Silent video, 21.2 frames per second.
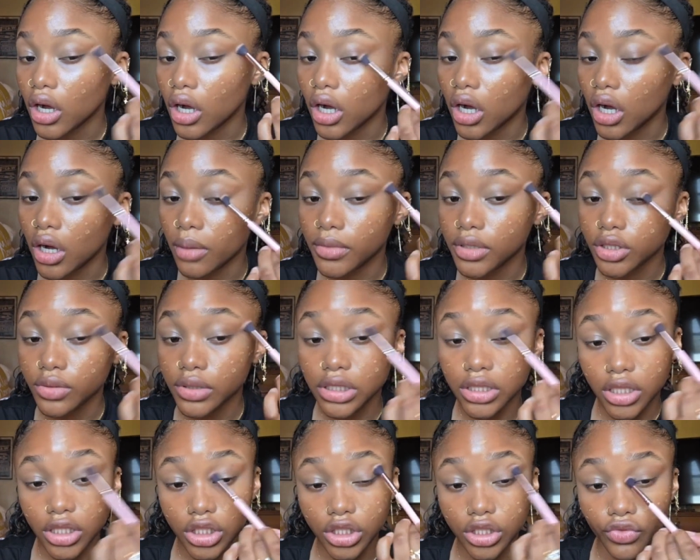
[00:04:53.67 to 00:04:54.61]
So it's
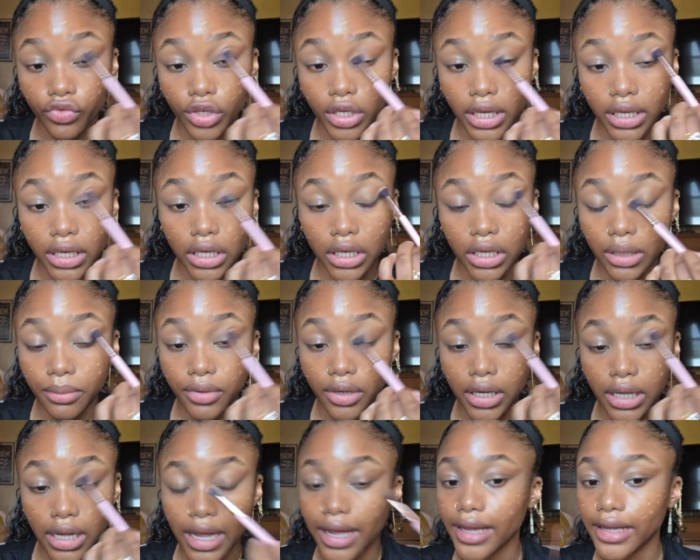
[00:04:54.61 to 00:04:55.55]
not just you freehanding it,
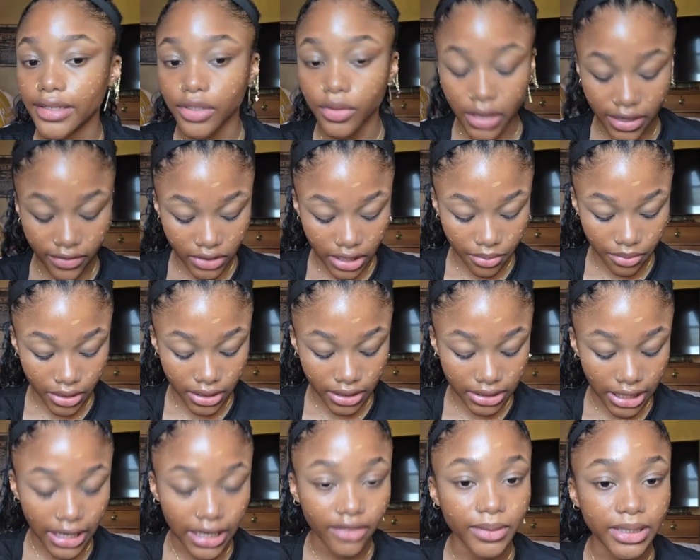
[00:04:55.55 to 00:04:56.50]
but I don't have tape because
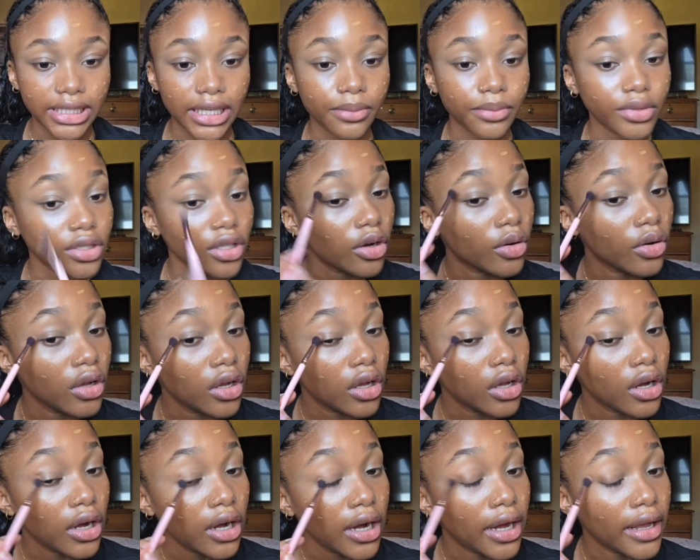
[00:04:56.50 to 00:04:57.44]
I left my tape. So
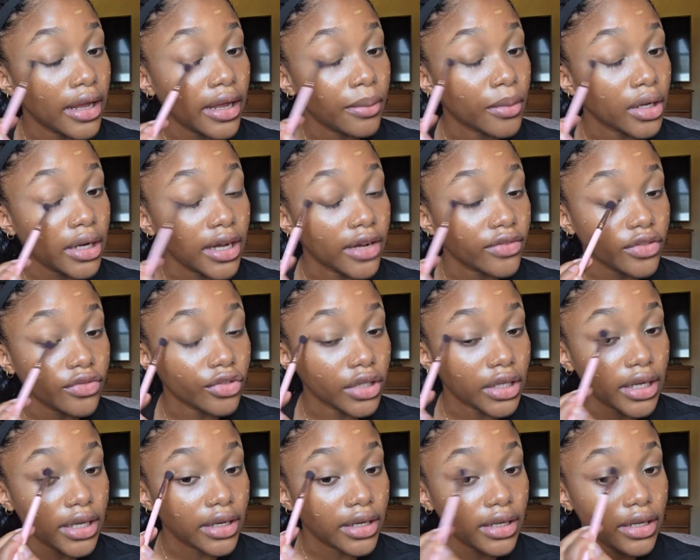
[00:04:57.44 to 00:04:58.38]
I am going to have to
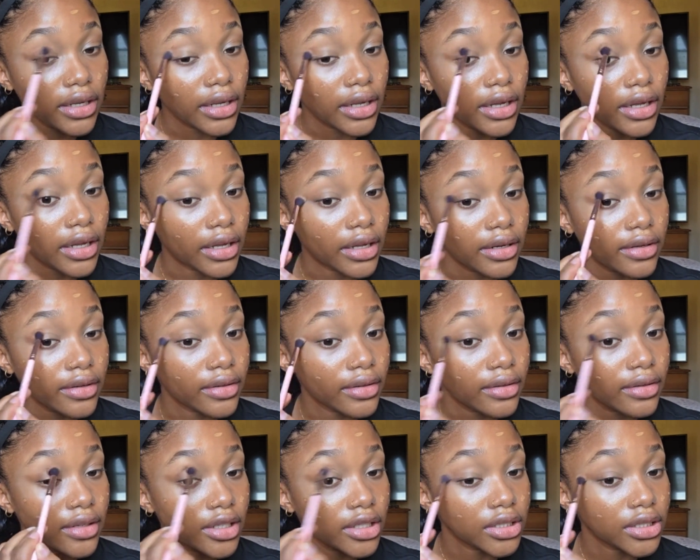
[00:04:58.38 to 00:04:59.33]
freehand it, and
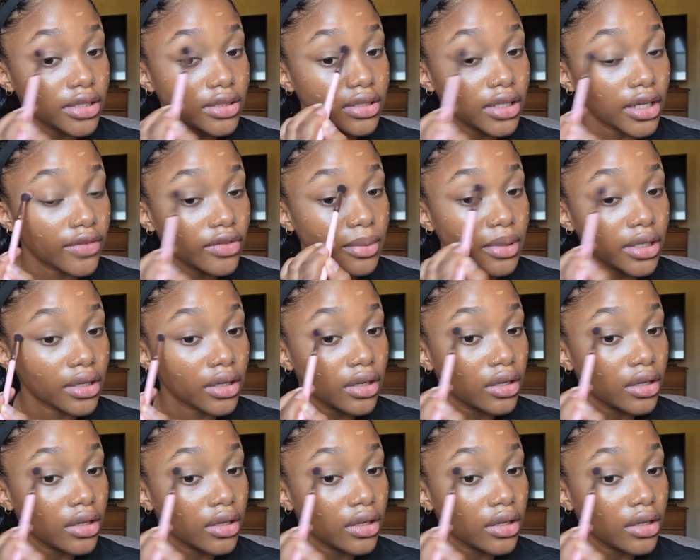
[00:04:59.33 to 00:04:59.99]
that's just how it's going to have to be.